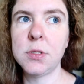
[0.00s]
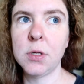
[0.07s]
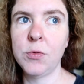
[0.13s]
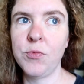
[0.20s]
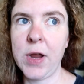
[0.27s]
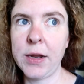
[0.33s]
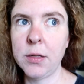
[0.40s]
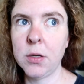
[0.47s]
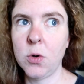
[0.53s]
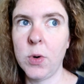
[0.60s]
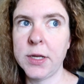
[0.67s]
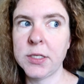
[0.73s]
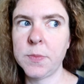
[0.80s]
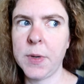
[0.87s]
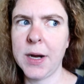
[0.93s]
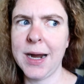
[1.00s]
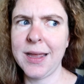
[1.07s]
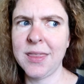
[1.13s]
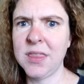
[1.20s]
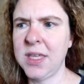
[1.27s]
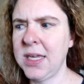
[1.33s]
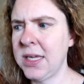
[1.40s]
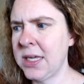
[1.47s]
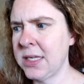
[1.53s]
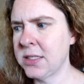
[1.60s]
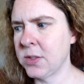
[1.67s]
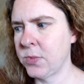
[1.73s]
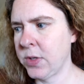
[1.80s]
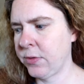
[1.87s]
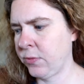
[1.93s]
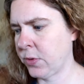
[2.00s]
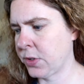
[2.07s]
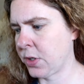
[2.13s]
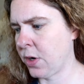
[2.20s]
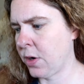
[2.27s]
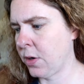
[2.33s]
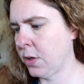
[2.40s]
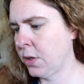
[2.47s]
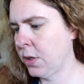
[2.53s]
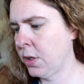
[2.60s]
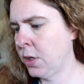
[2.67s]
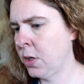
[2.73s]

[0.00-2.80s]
The regular Quest bar, I think, is erythritol.